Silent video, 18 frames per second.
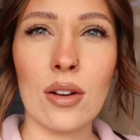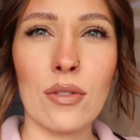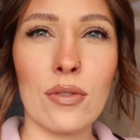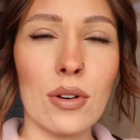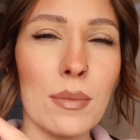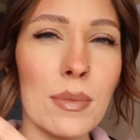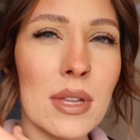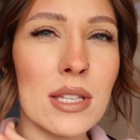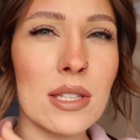
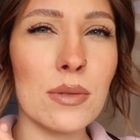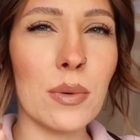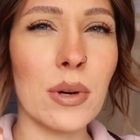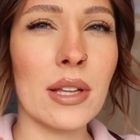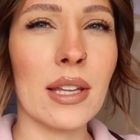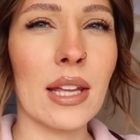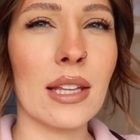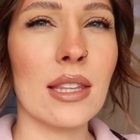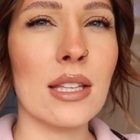from this
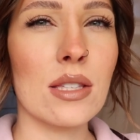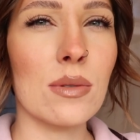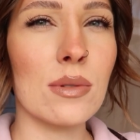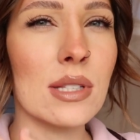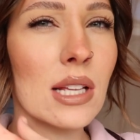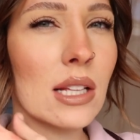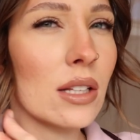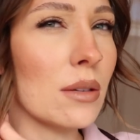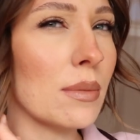one. Like this
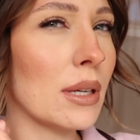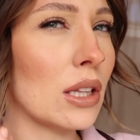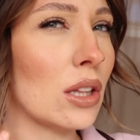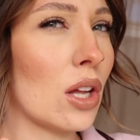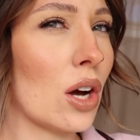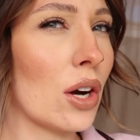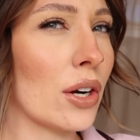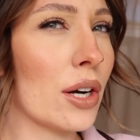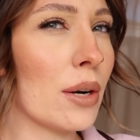one's a little bit
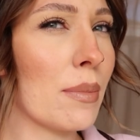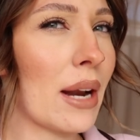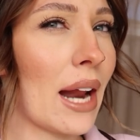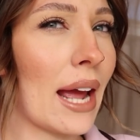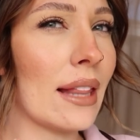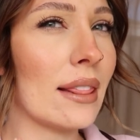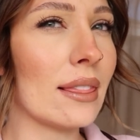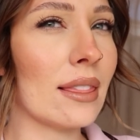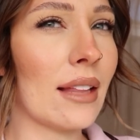longer, but
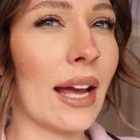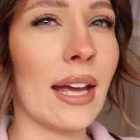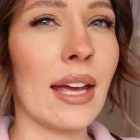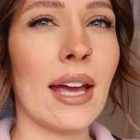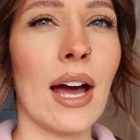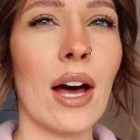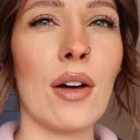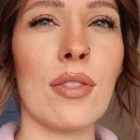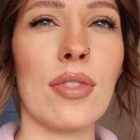I like
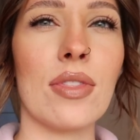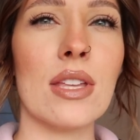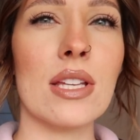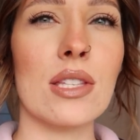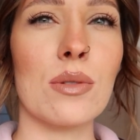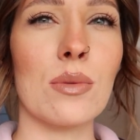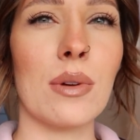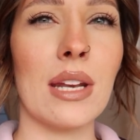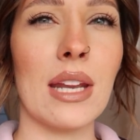how
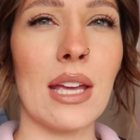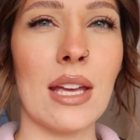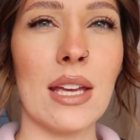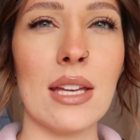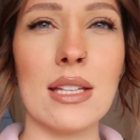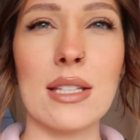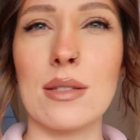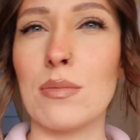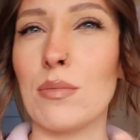this one
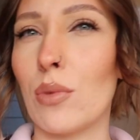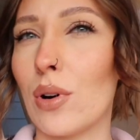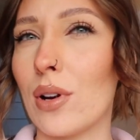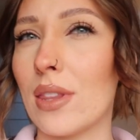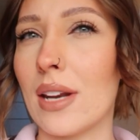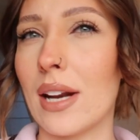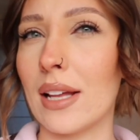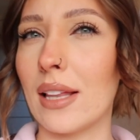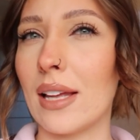is more
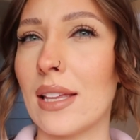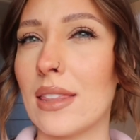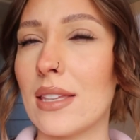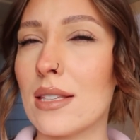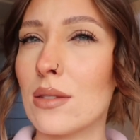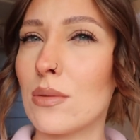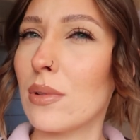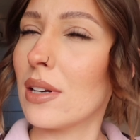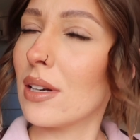than I like
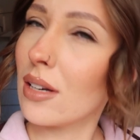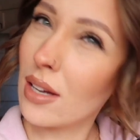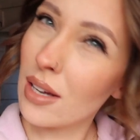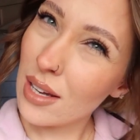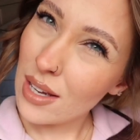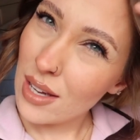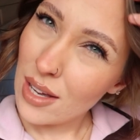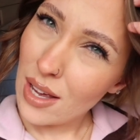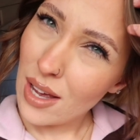this one.
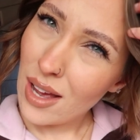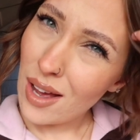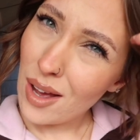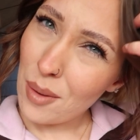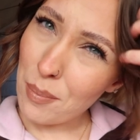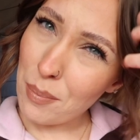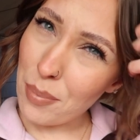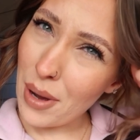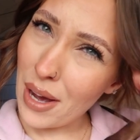
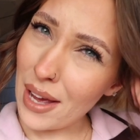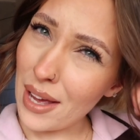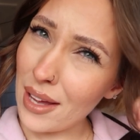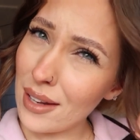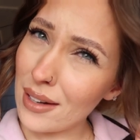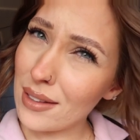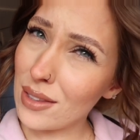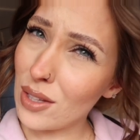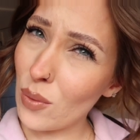
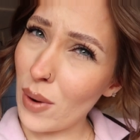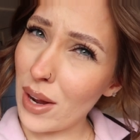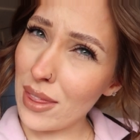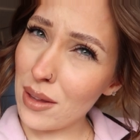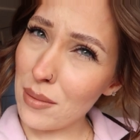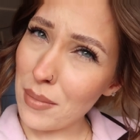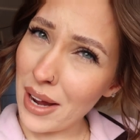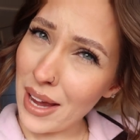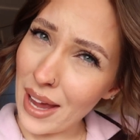But the way
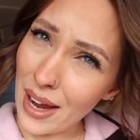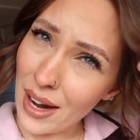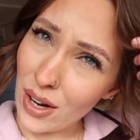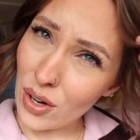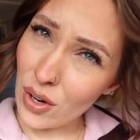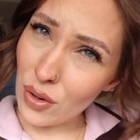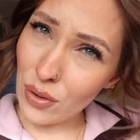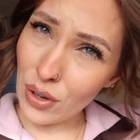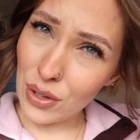that my
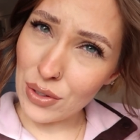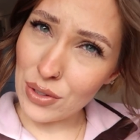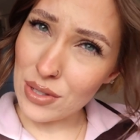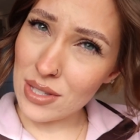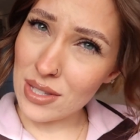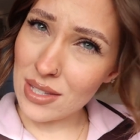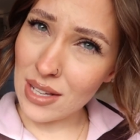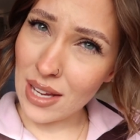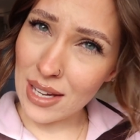hair
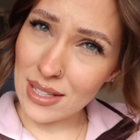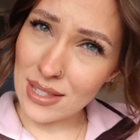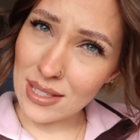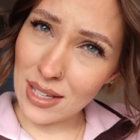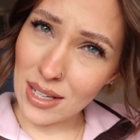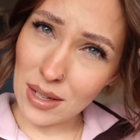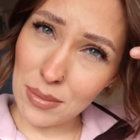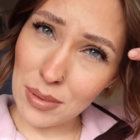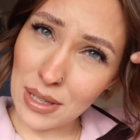grows, it's
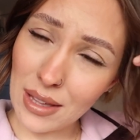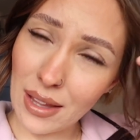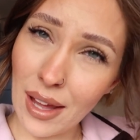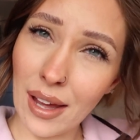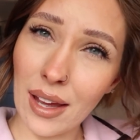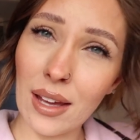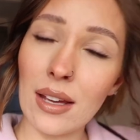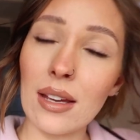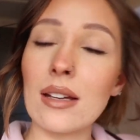gonna be
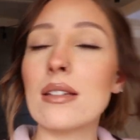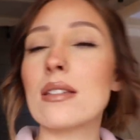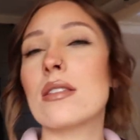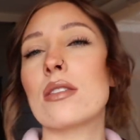like,